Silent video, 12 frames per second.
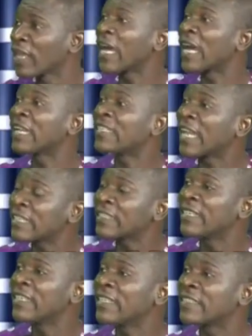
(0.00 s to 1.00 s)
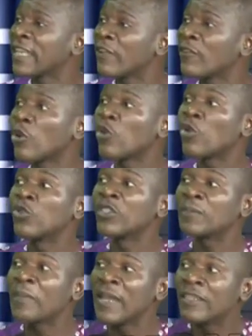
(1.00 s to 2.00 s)
And that in itself could
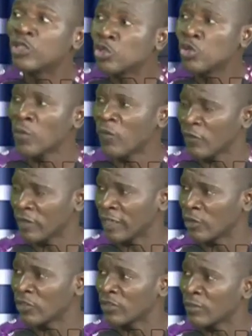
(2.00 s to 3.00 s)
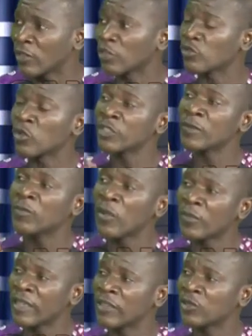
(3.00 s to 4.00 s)
spell doom for the country because once people
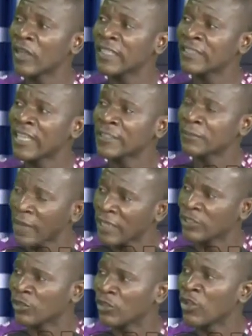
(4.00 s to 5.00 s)
begin to cast aspersion